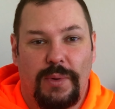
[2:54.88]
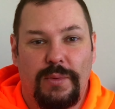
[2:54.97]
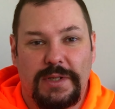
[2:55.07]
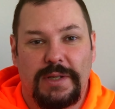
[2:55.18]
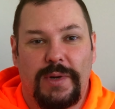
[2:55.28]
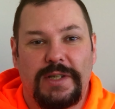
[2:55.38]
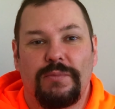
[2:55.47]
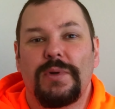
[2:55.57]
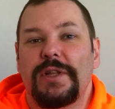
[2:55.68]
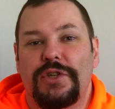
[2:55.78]
What is it
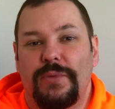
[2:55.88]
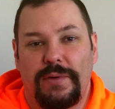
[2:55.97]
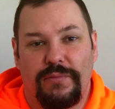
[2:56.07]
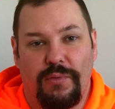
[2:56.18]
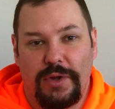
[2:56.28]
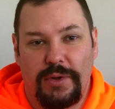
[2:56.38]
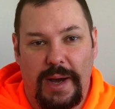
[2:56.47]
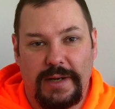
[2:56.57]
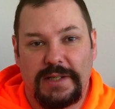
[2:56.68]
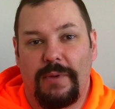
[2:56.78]
really doing for you
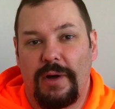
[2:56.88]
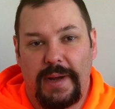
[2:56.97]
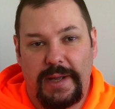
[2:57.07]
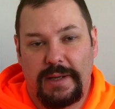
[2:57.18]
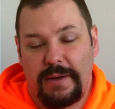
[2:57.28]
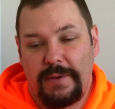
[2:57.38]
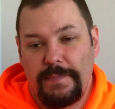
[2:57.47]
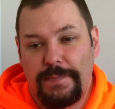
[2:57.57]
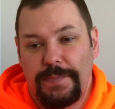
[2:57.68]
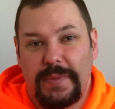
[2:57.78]
on a small bike?
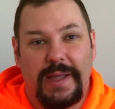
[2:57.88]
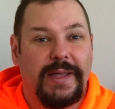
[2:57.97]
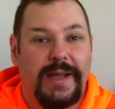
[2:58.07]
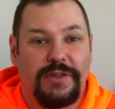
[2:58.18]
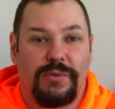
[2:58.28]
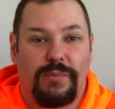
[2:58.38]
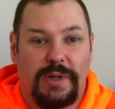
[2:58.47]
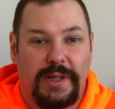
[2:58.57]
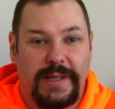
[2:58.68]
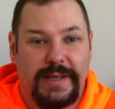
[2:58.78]
And the answer
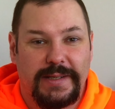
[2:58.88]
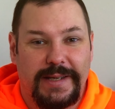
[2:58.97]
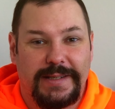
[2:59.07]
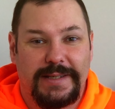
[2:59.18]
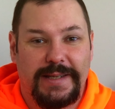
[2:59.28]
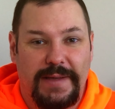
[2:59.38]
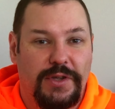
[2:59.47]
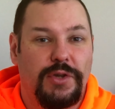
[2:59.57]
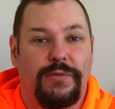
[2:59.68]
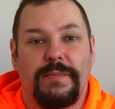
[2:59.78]
really is, it's
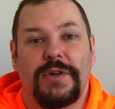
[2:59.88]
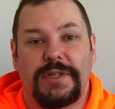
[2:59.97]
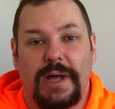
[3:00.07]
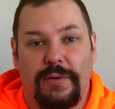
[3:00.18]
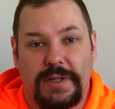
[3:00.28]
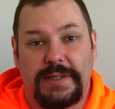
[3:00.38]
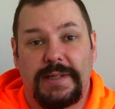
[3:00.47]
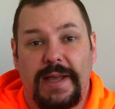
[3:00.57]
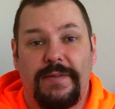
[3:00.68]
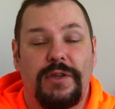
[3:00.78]
saving you from yourself. It's
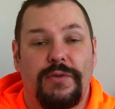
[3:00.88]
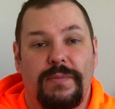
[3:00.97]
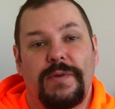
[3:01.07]
saving you from